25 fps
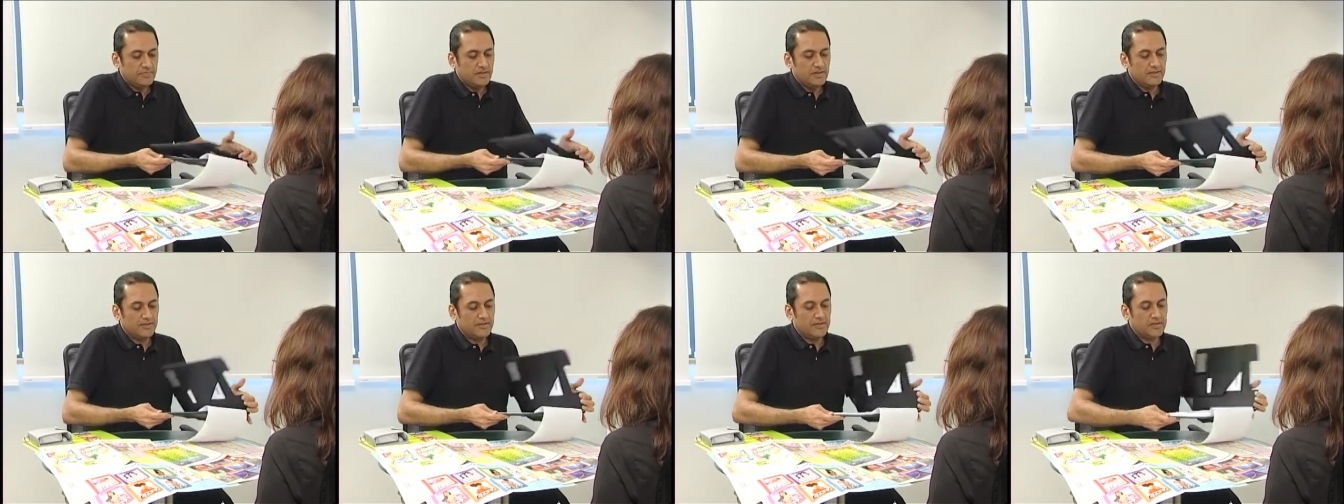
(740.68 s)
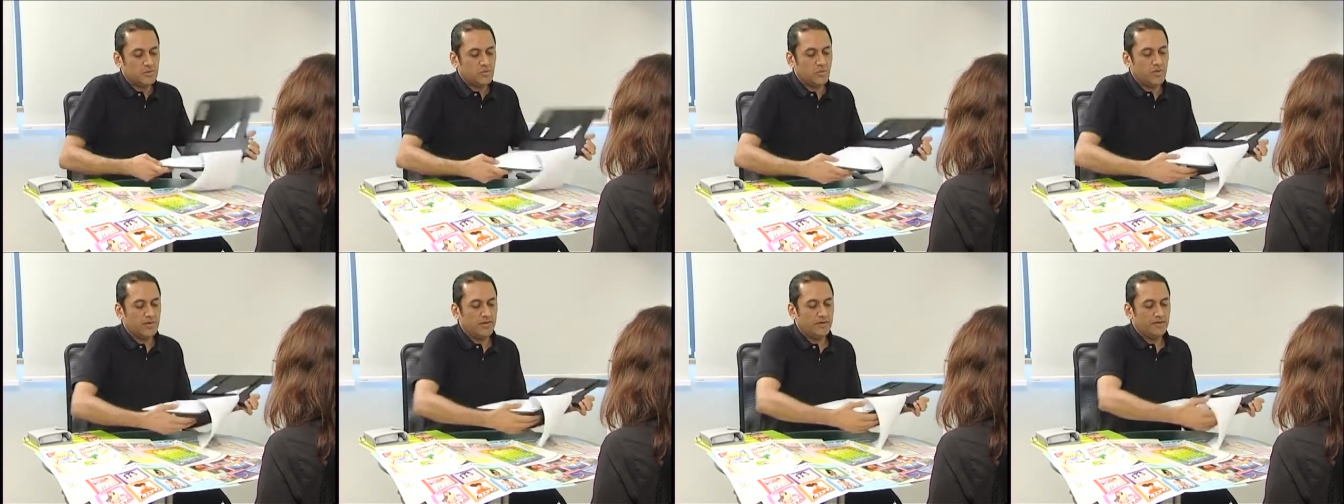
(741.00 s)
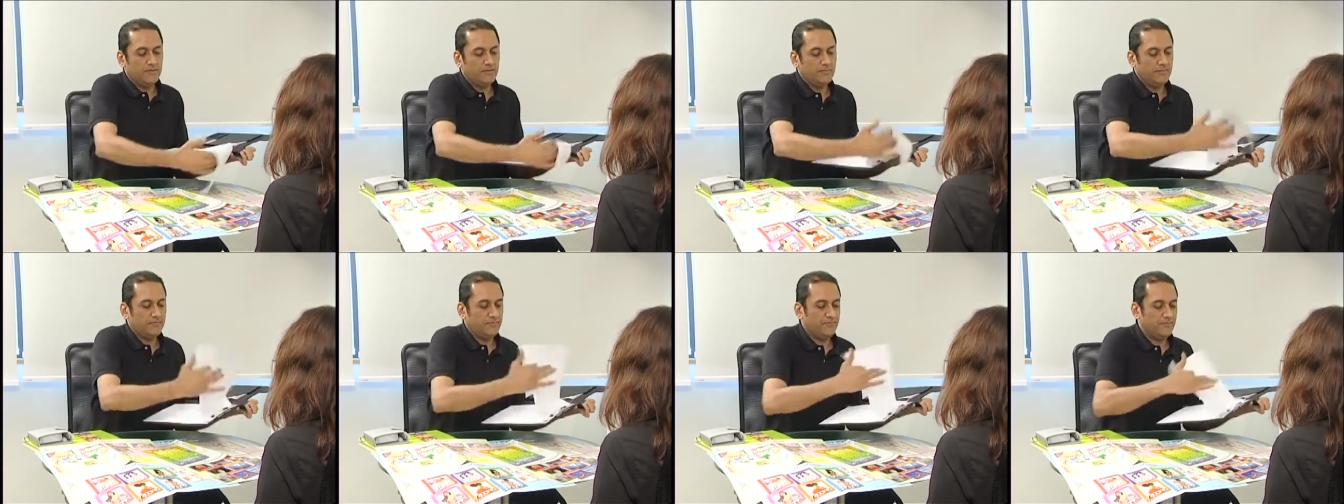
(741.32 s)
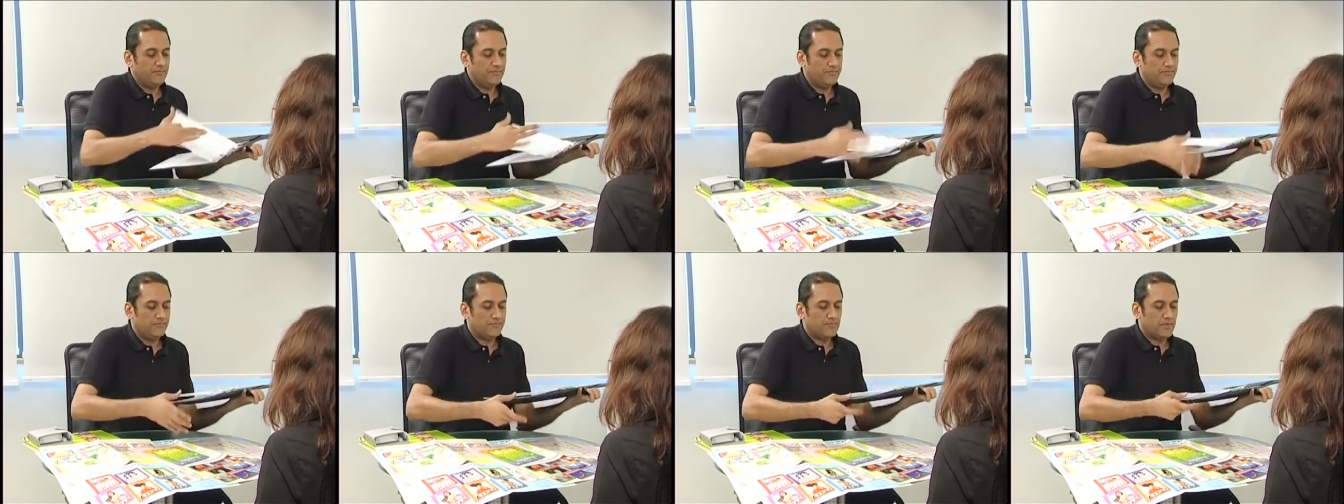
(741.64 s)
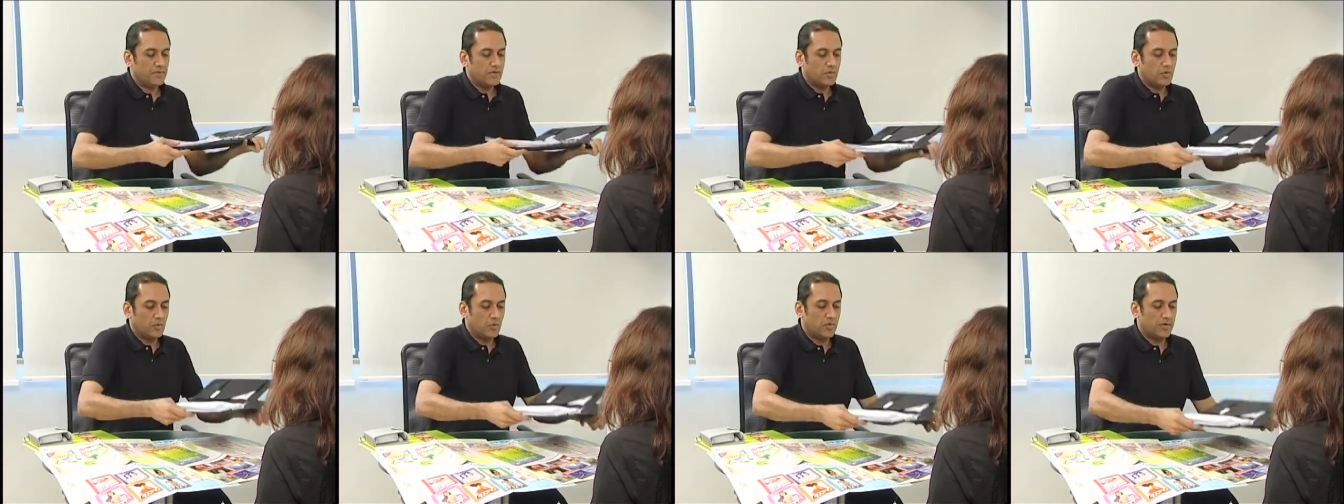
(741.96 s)
this one
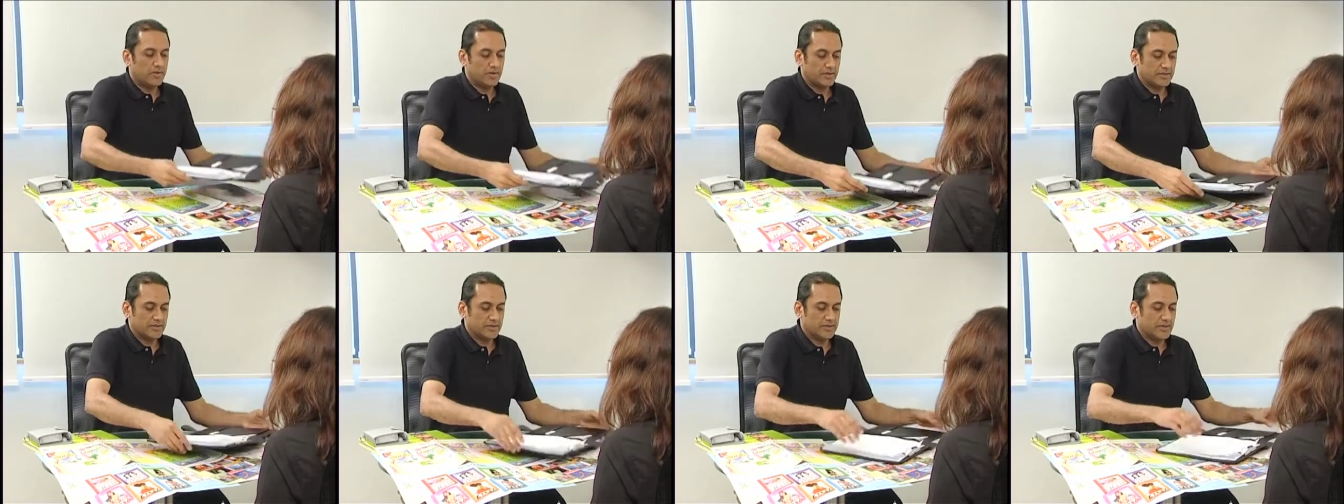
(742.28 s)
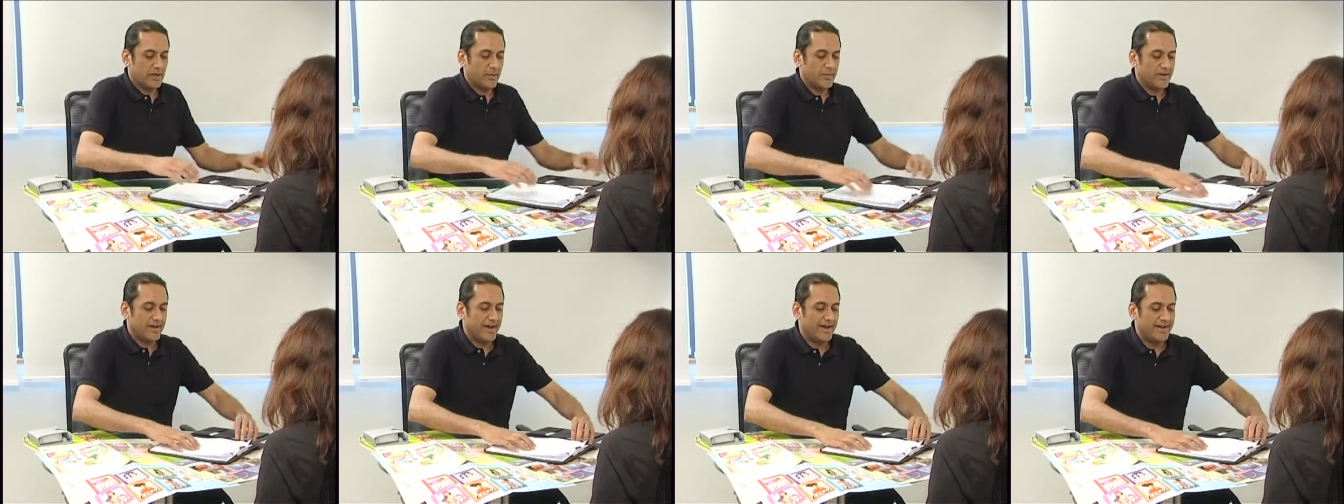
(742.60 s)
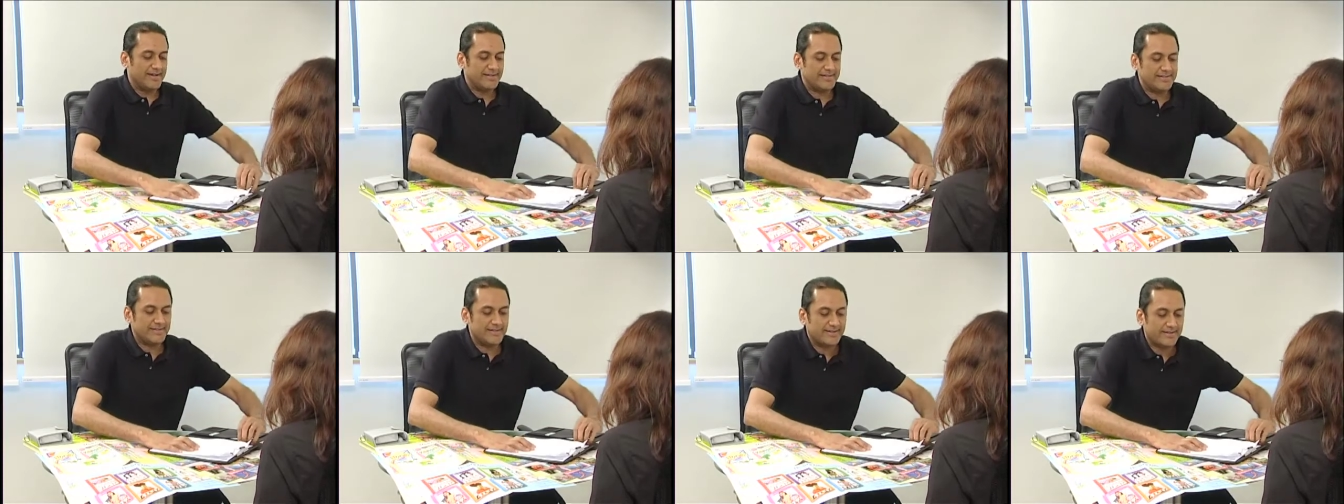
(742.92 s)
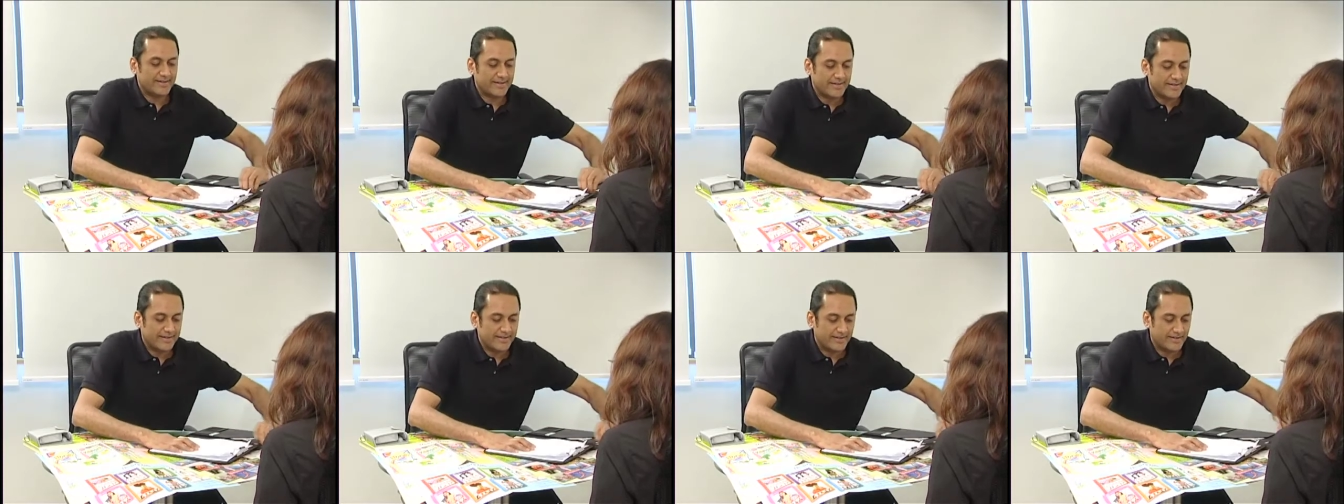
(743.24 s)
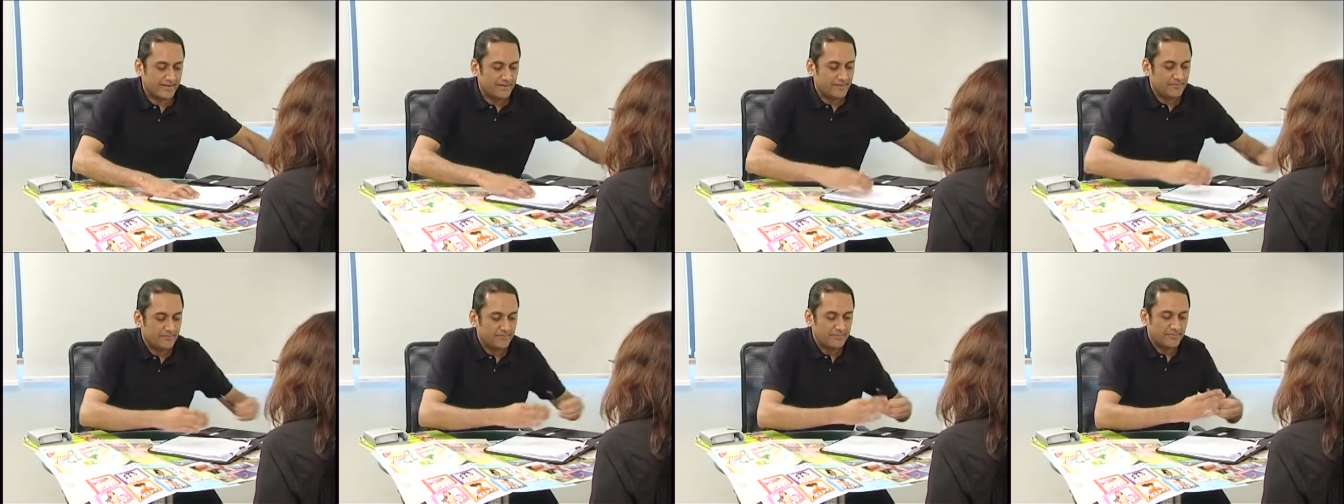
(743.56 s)
works. I mean, ideally,